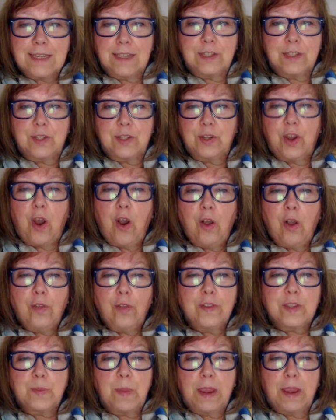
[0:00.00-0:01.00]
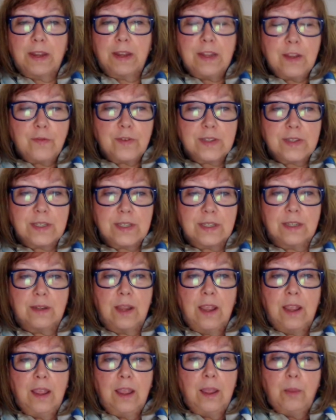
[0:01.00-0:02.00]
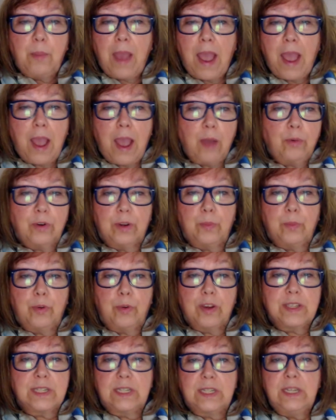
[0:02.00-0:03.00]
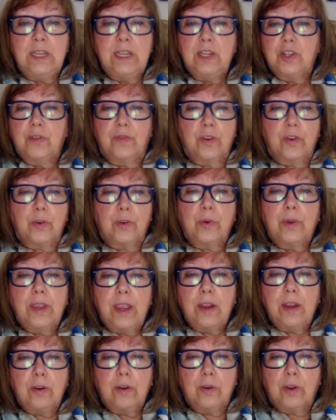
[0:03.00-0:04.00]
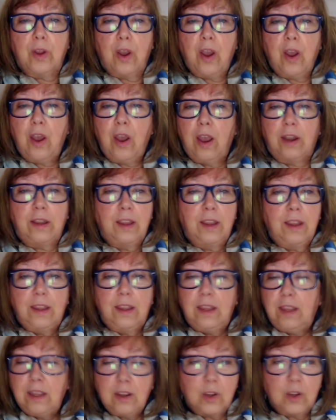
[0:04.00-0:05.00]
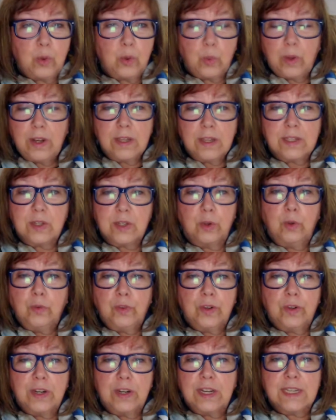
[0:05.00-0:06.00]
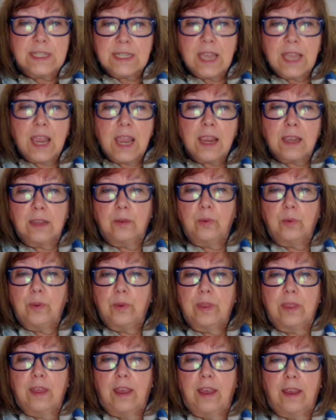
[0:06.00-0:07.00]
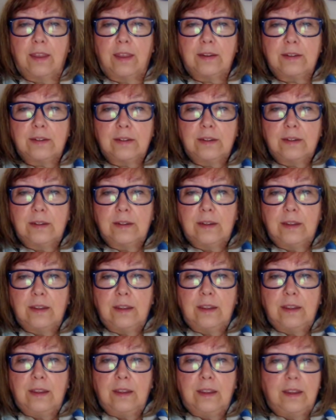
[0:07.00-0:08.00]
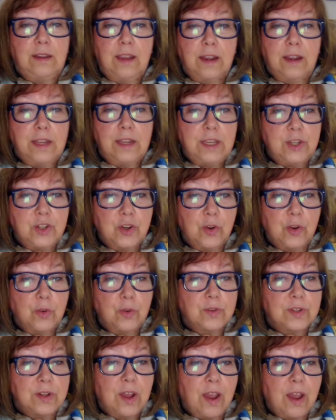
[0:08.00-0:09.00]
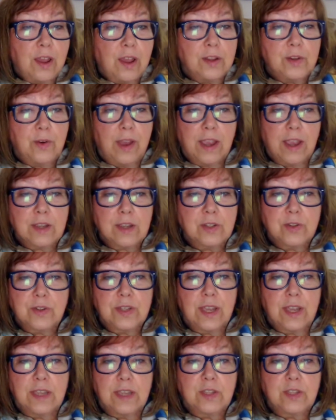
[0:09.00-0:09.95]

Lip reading: to all this magnificent power and prestige of the Creator God. He could win us over in a second with that. And yet he chose not to exercise or